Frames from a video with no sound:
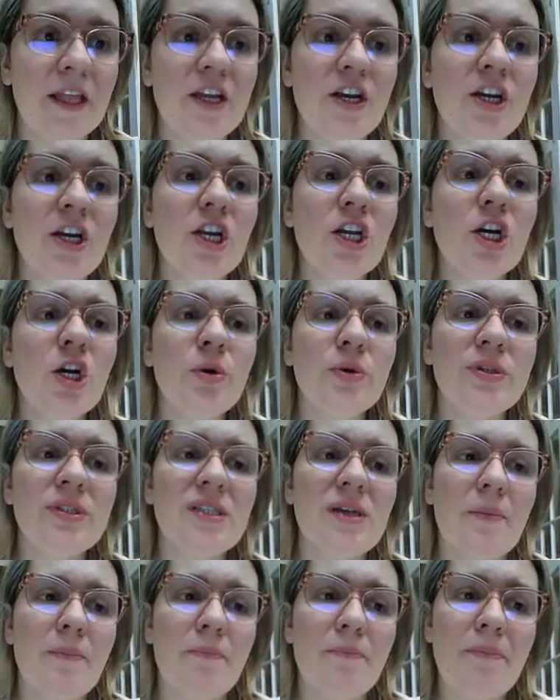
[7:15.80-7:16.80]
You're going to go
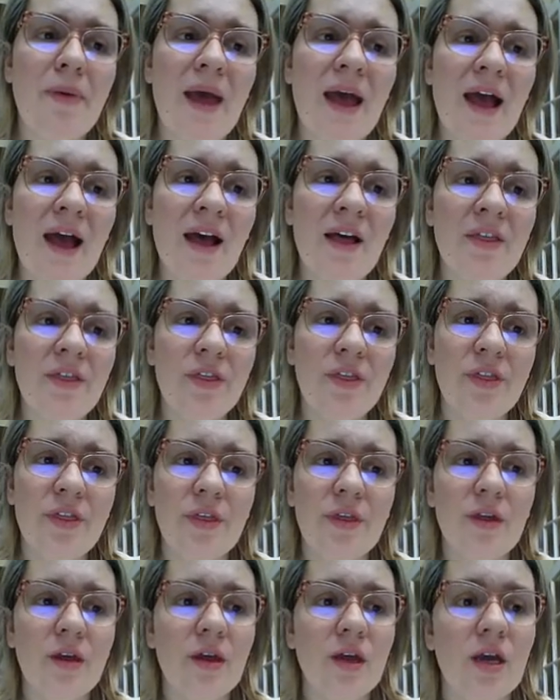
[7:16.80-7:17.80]
into
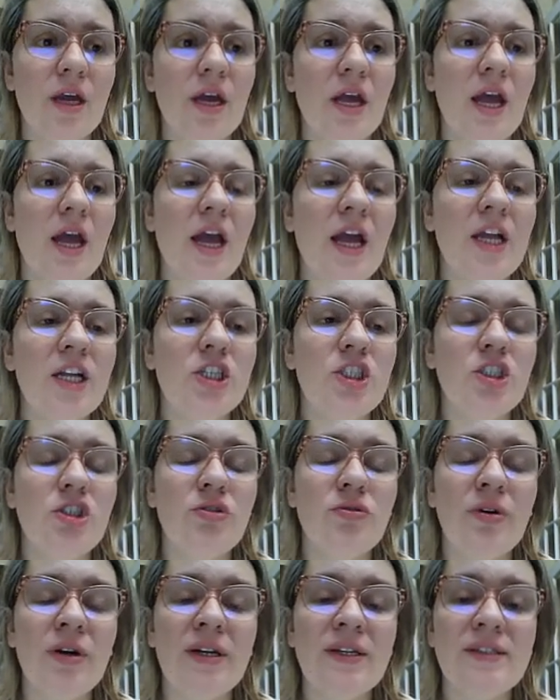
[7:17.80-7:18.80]
Path and
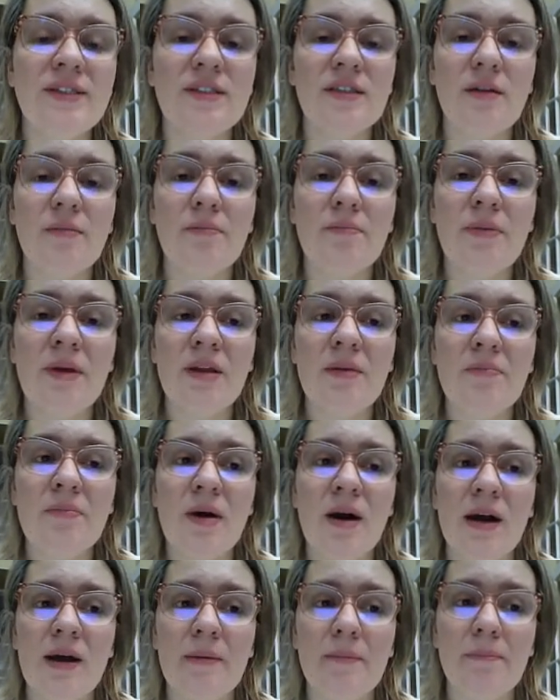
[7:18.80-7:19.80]
Trace
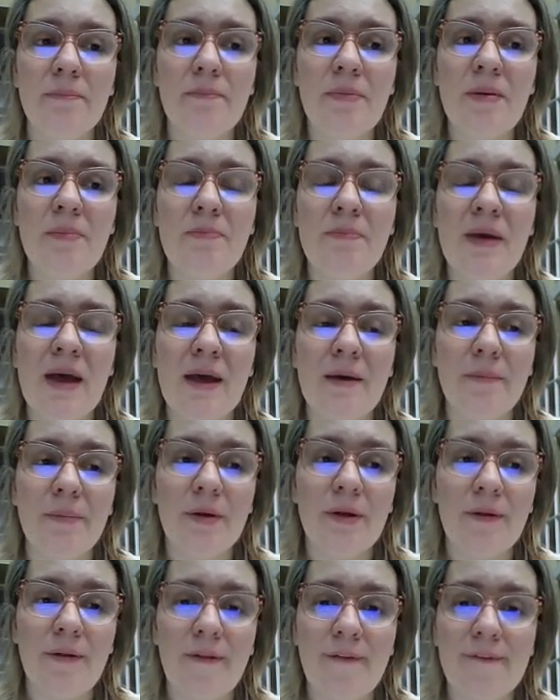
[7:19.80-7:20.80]
Bitmap.